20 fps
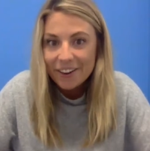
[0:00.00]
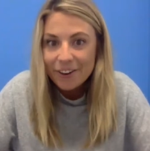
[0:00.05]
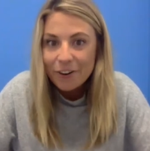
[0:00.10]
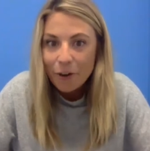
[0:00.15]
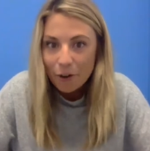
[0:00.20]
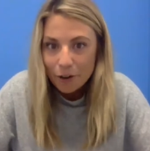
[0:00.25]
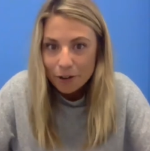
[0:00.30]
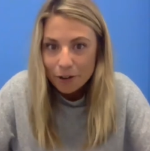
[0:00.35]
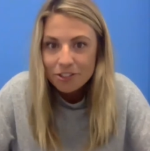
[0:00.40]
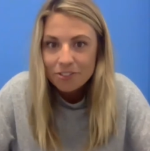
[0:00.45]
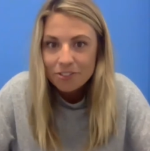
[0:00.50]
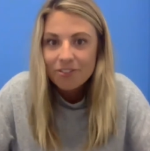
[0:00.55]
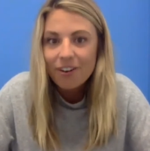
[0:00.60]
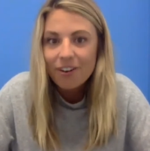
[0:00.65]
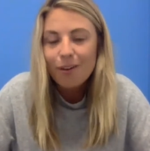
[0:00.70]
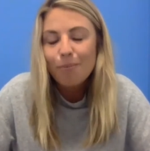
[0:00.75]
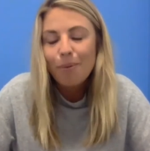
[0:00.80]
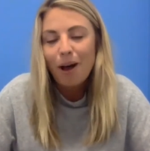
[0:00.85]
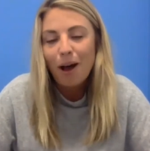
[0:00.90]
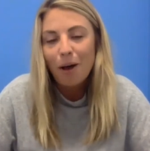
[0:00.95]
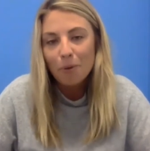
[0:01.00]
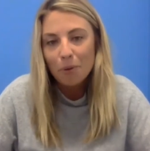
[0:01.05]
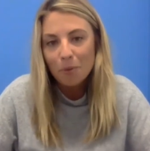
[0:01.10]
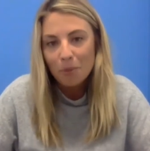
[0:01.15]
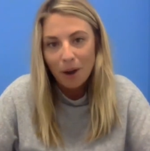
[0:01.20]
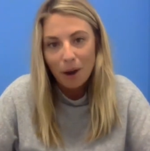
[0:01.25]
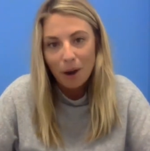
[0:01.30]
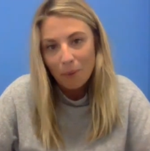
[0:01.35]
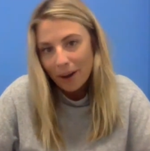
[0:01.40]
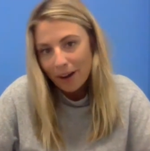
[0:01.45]
an oceanfront apartment
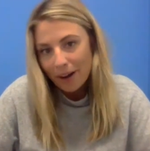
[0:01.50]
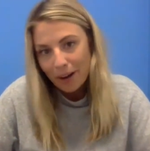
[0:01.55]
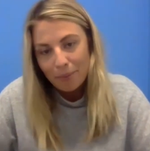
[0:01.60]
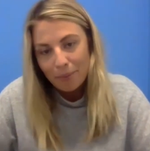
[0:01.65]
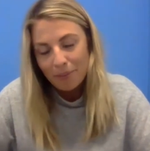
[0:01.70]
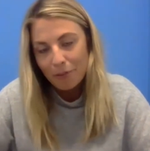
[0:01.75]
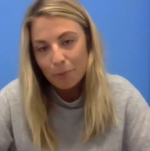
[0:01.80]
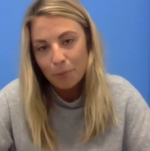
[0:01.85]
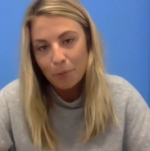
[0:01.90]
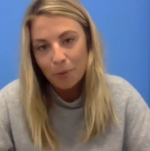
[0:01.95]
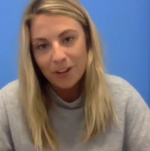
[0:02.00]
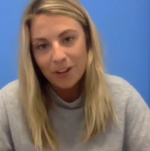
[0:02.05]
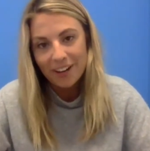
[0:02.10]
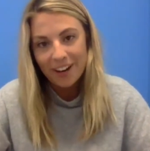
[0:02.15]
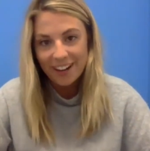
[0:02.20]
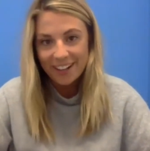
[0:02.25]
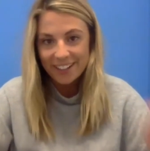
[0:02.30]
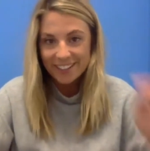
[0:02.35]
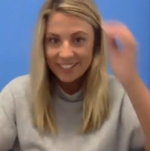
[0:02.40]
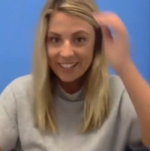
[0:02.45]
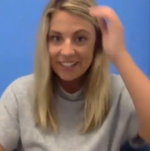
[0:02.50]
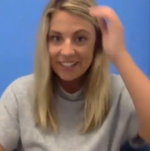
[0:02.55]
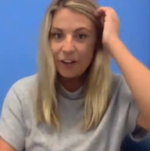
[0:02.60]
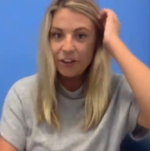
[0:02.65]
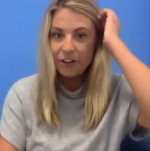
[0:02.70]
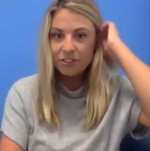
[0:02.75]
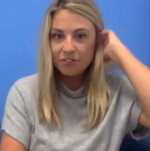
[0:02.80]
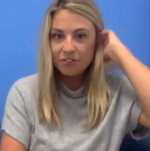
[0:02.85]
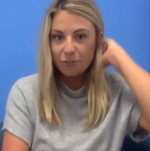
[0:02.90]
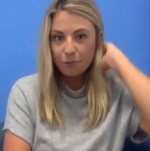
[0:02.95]
where I wake up every morning and I can see the
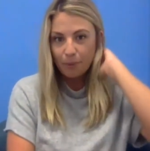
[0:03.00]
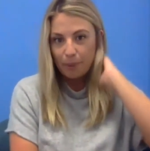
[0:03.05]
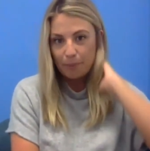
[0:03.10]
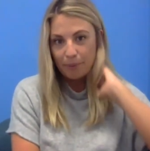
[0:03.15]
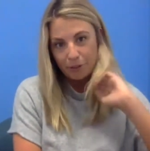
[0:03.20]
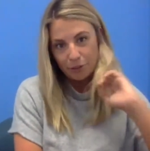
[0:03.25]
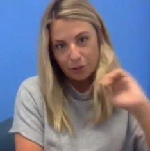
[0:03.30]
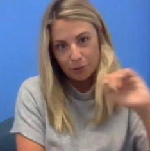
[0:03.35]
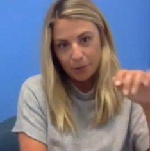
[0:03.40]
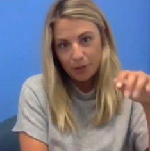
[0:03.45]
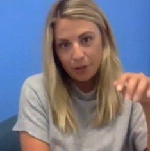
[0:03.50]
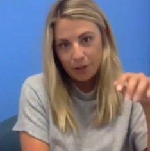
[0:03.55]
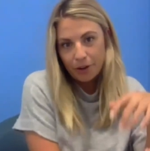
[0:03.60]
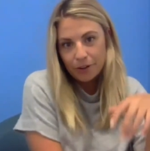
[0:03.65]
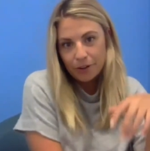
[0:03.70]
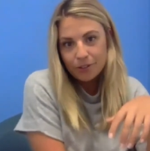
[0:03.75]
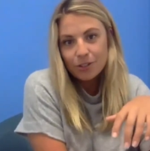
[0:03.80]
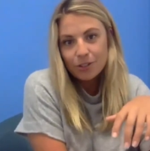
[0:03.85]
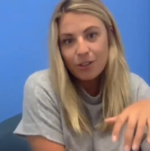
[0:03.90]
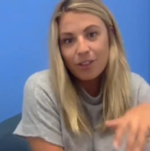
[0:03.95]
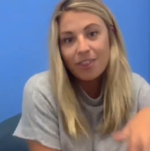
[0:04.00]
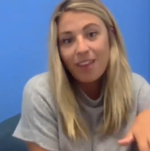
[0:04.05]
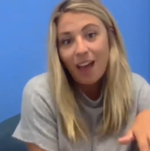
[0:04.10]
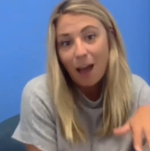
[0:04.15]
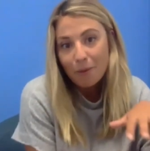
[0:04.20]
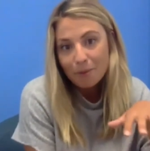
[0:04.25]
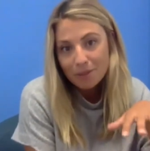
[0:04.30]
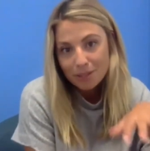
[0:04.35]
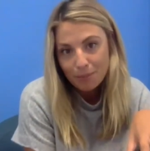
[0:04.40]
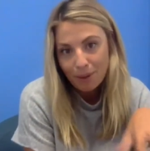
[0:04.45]
ocean from my bedroom window. So
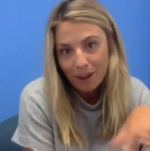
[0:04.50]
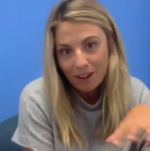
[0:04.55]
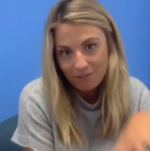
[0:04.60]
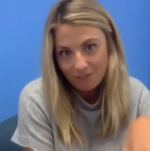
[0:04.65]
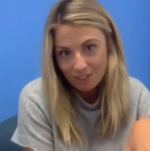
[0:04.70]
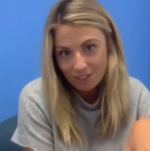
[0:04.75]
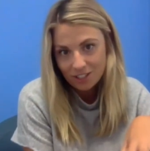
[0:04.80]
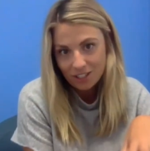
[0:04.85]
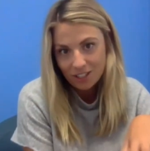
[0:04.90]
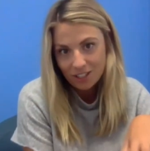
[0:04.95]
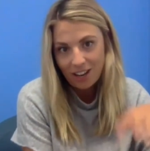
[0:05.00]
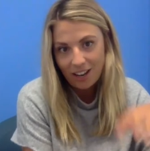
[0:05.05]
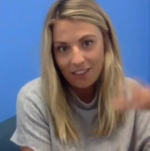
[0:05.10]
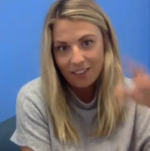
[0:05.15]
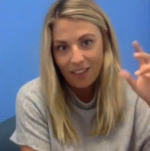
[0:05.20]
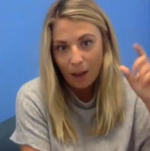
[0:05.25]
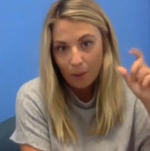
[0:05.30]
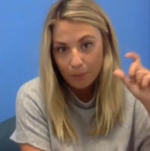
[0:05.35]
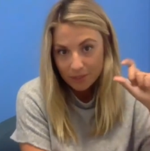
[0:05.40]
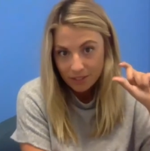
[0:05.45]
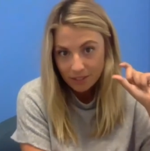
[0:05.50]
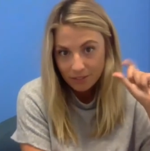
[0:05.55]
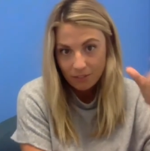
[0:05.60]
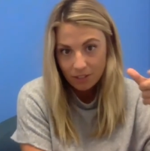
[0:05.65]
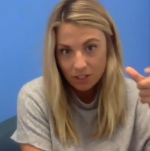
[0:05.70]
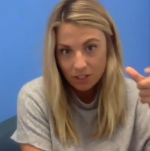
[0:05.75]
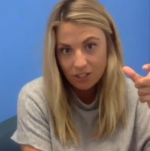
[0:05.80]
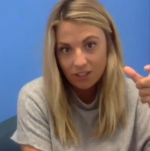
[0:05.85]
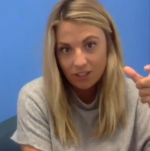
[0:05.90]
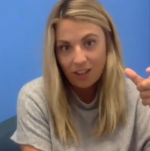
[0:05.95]
that was my vision, and that was the
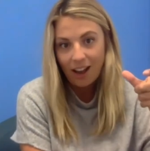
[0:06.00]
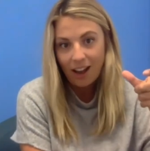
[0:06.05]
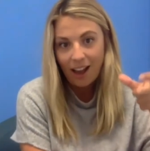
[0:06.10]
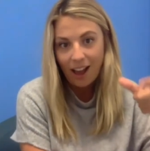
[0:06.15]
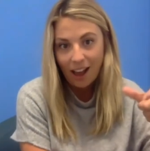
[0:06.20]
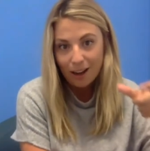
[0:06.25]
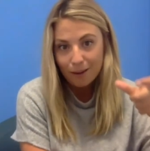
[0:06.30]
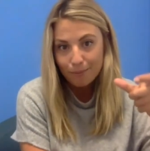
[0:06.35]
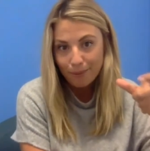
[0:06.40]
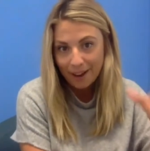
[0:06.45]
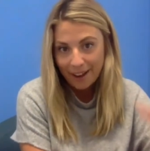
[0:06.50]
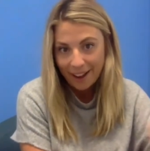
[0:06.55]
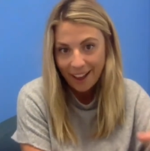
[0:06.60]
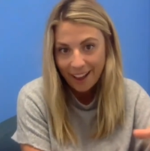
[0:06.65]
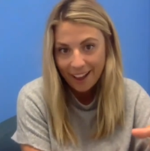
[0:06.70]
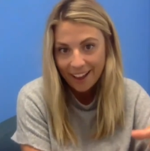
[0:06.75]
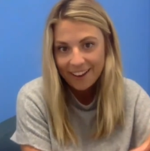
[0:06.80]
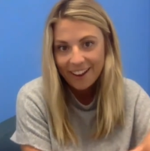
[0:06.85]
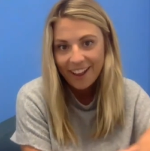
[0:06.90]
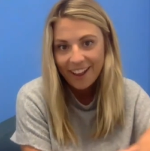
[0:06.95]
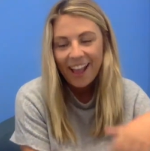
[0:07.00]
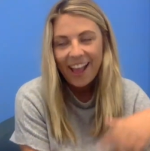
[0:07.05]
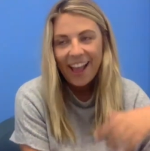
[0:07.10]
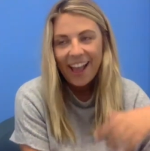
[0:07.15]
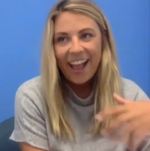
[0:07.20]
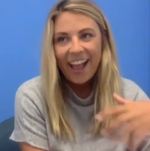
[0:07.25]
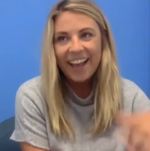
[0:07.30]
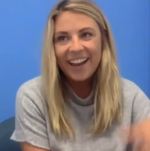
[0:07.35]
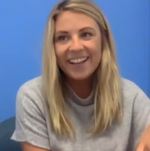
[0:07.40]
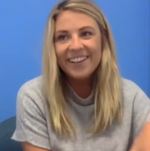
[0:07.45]
vision that I had in my head.
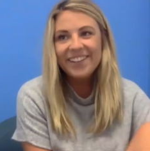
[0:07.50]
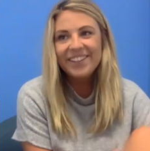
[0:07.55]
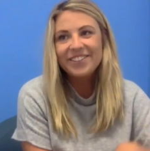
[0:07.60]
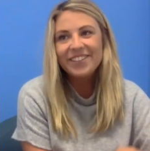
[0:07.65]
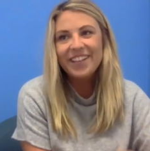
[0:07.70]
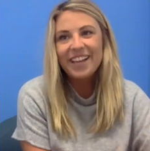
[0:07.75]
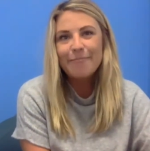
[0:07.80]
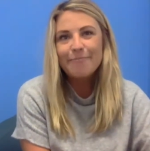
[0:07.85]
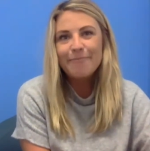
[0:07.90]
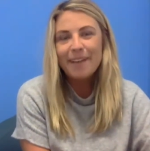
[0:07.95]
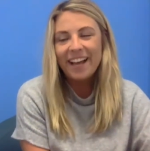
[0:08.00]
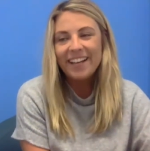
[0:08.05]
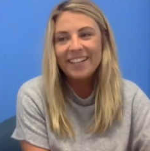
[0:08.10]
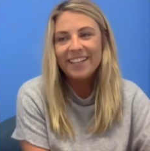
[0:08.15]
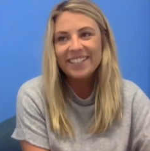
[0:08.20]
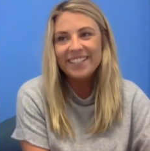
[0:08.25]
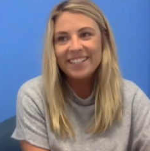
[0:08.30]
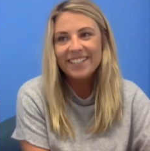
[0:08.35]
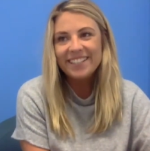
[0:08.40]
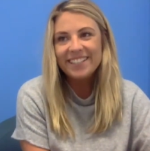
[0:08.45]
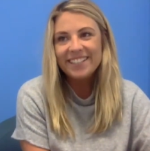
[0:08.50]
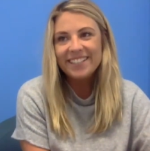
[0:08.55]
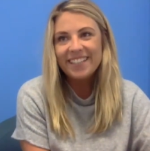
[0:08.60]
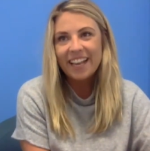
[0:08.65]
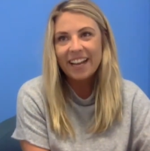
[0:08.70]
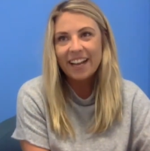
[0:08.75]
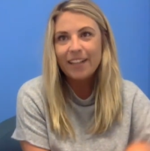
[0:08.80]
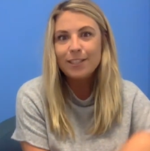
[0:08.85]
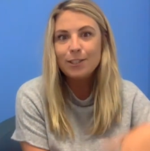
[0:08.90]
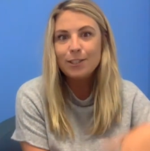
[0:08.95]
And I literally imagined, like,
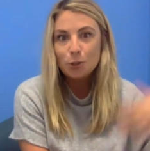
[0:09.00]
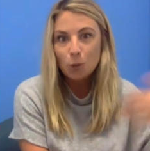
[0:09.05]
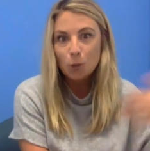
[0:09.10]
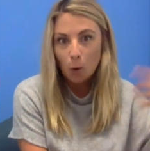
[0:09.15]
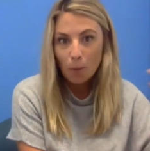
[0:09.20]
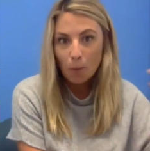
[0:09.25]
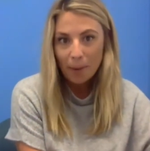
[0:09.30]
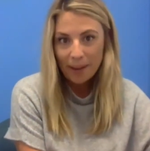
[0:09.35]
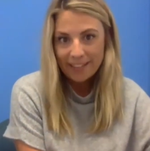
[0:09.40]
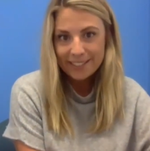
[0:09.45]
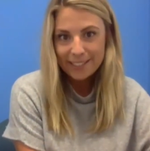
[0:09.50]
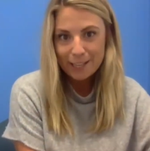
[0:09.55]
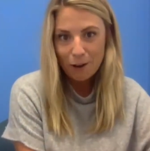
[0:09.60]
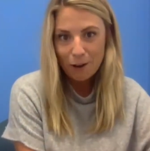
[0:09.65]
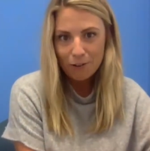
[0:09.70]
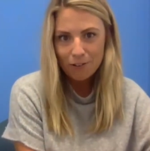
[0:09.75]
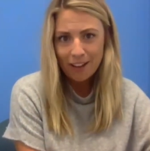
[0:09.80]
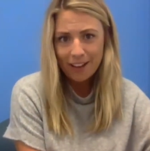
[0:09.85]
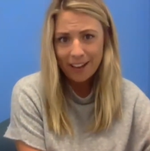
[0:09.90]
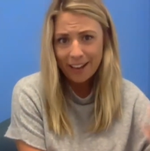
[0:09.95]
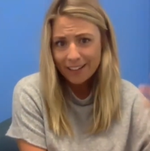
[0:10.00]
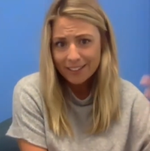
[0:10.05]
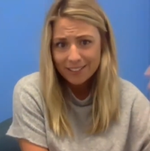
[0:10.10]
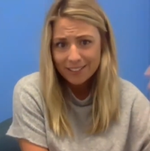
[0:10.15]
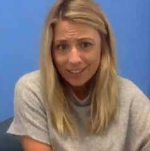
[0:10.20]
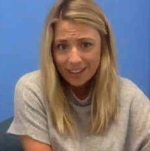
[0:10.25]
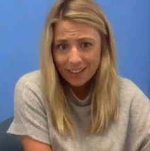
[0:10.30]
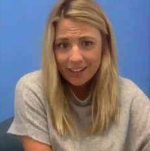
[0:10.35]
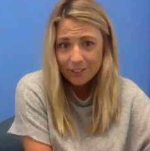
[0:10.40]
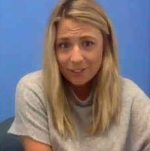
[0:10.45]
I saw myself, I guess.
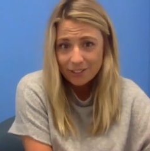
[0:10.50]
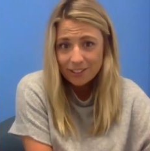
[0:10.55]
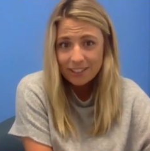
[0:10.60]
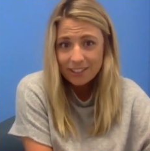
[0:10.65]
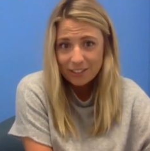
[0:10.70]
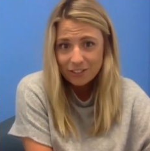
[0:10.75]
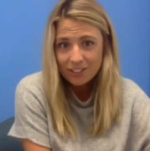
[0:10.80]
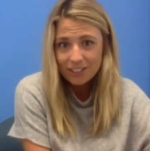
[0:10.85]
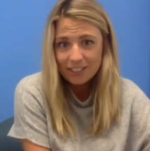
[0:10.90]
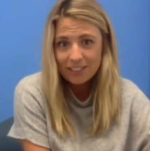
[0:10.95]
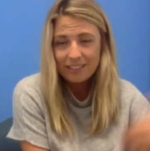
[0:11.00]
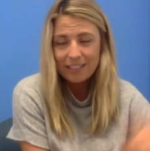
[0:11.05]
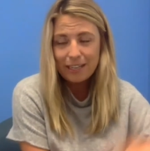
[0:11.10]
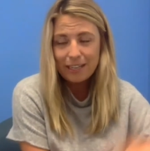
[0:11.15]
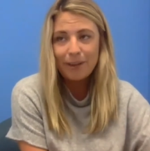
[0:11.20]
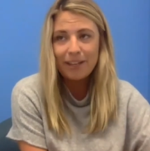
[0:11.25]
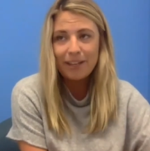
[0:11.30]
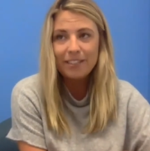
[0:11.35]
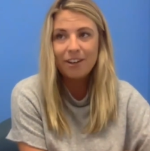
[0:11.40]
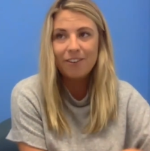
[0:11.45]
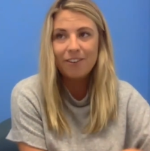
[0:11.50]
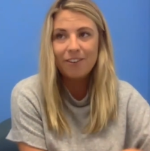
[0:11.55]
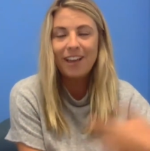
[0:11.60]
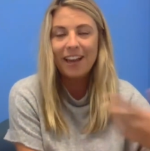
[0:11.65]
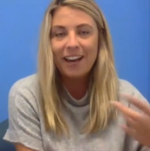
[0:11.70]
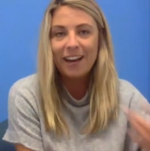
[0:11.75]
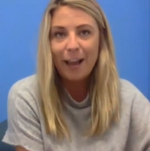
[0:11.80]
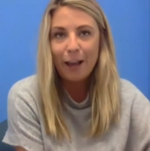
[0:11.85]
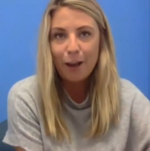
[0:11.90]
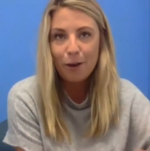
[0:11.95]
I could literally see myself
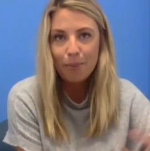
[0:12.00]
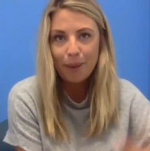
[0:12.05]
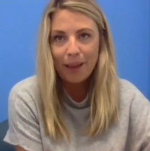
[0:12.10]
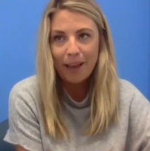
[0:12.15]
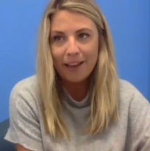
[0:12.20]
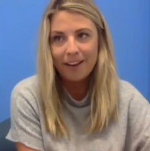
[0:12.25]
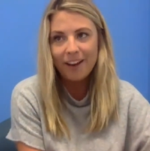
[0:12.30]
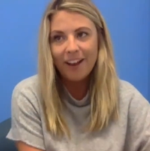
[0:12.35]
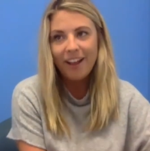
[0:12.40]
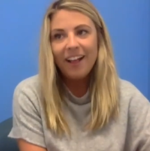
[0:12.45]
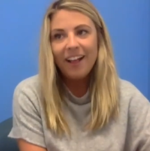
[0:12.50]
getting out of bed,